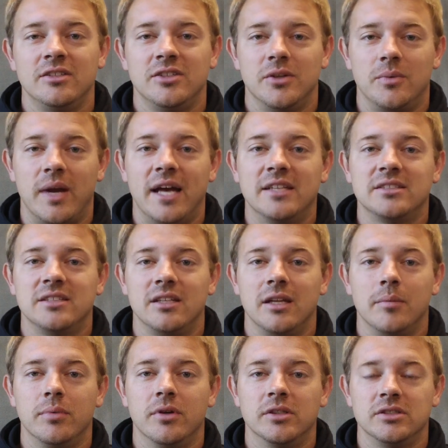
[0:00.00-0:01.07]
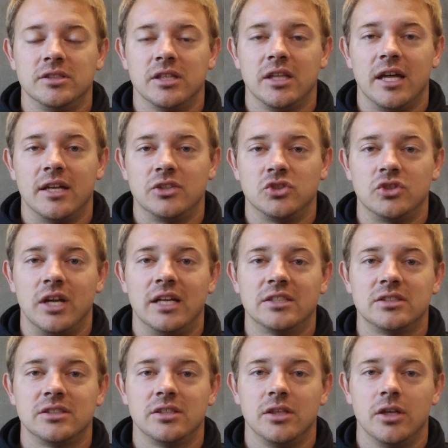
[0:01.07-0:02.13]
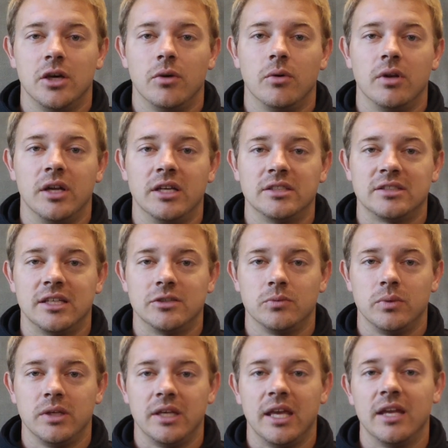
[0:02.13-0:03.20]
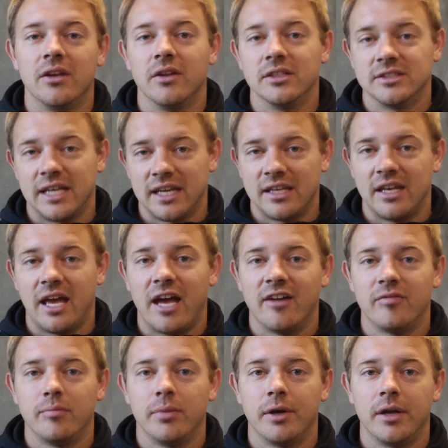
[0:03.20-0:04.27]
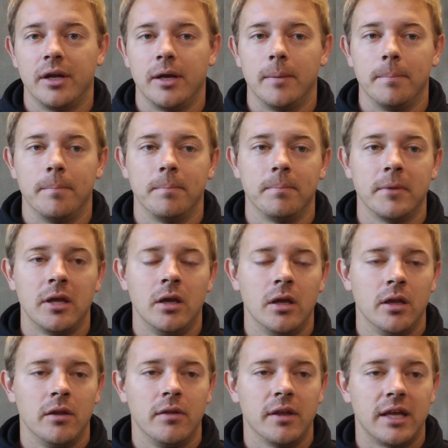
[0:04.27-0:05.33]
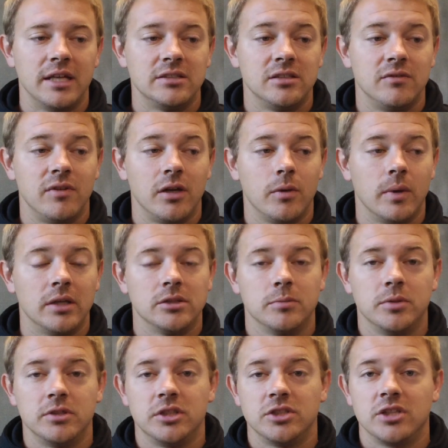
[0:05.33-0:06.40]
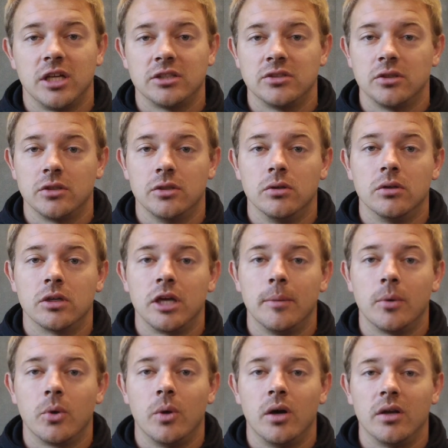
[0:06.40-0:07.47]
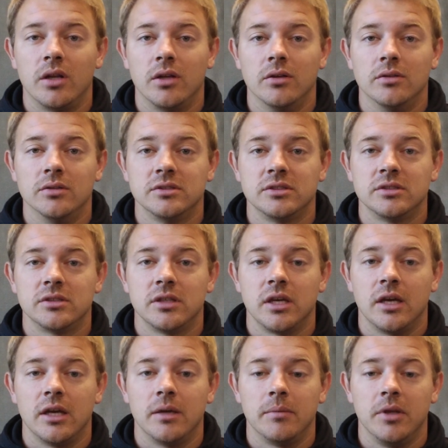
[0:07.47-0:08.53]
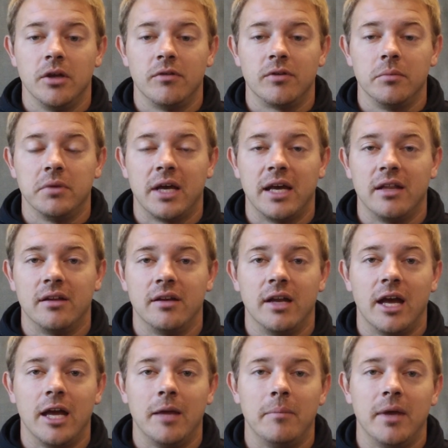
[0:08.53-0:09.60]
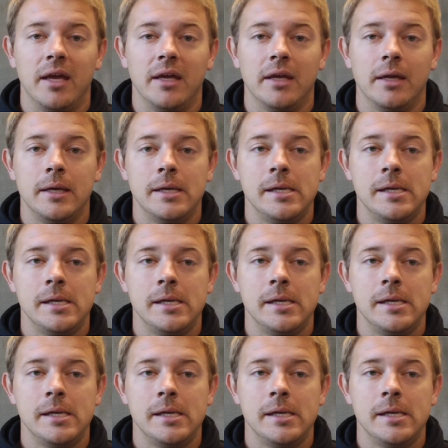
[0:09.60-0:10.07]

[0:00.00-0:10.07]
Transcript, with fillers: to rest and it puts a lot of stress, you know, on us as we get into the second half. But um, the guys did very well to put their shots on goal, a couple quality goals um, you know, from Tyler and Jaime.